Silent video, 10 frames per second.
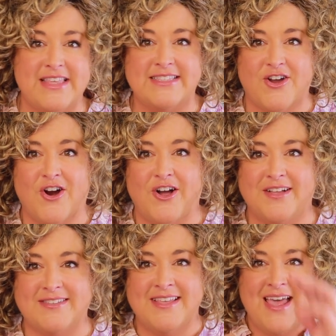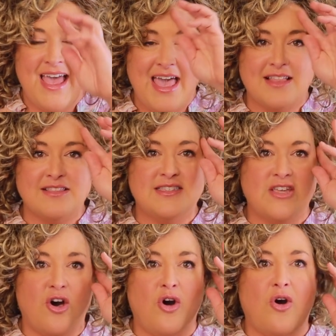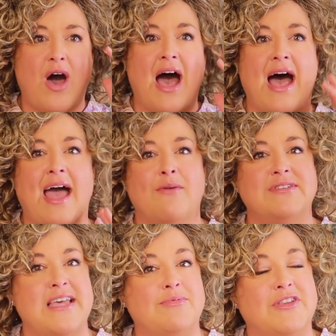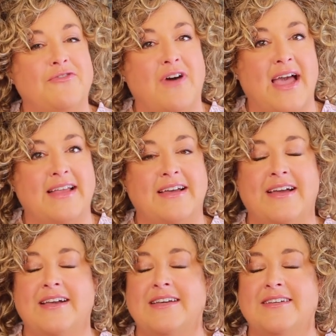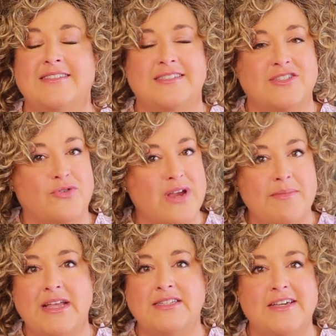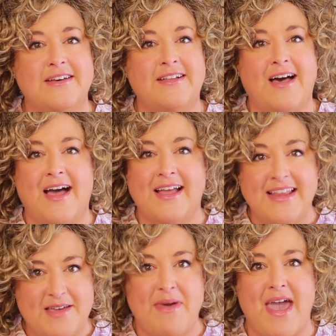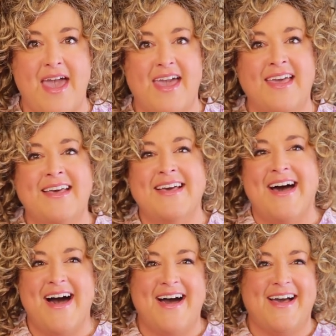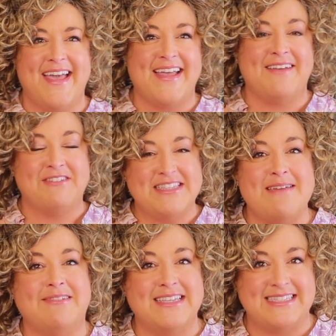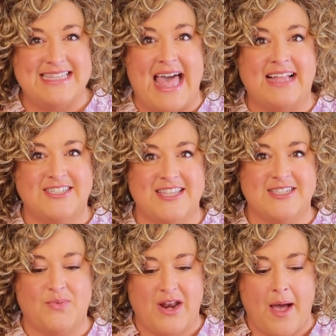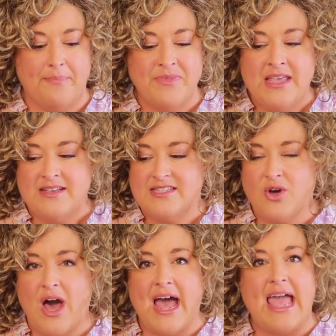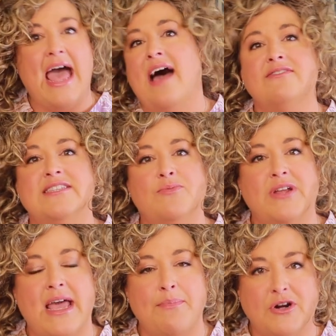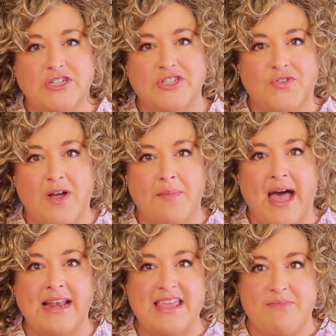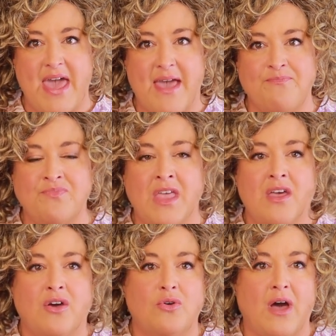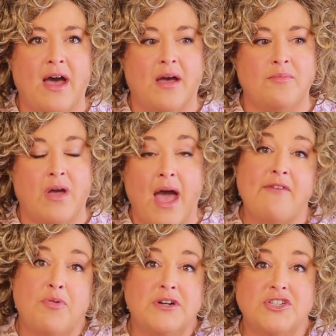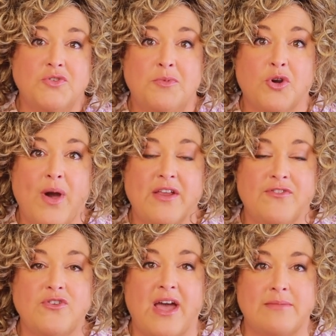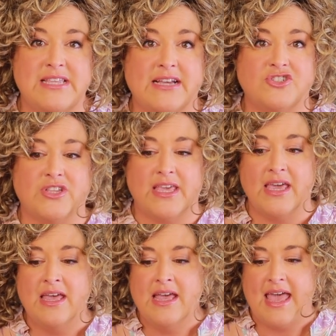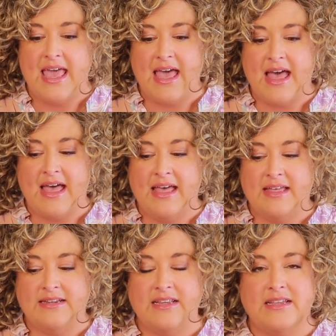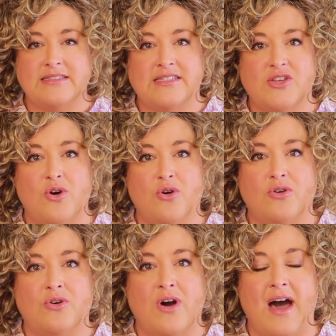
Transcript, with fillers: these curls. And so I was able to find a screaming deal on eBay uh, and was able to snatch this one up. So I have someone I purchased from on eBay. Um, I've purchased from her quite a few times actually. And so uh,